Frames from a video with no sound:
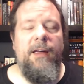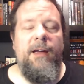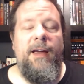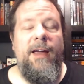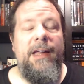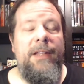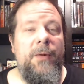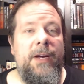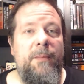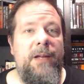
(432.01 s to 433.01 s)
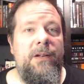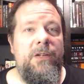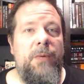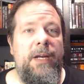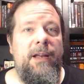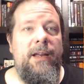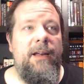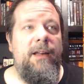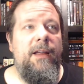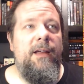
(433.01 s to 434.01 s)
I highly recommend
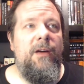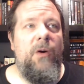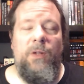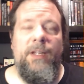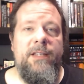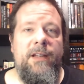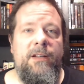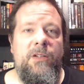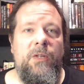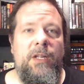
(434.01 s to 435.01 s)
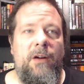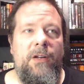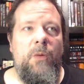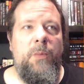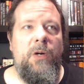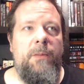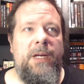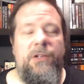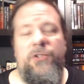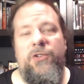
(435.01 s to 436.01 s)
reading or listening to the audiobook
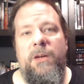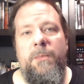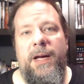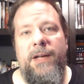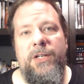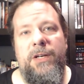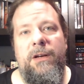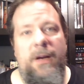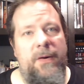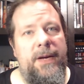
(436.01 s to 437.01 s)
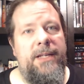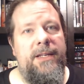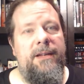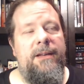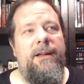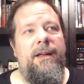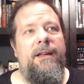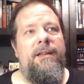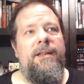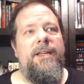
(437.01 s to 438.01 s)
because John Padgett narrates it
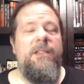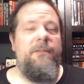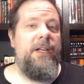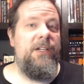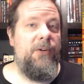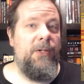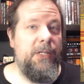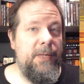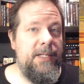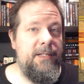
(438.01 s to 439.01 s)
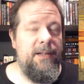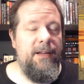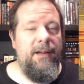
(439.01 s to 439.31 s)
and he's a ventriloquist.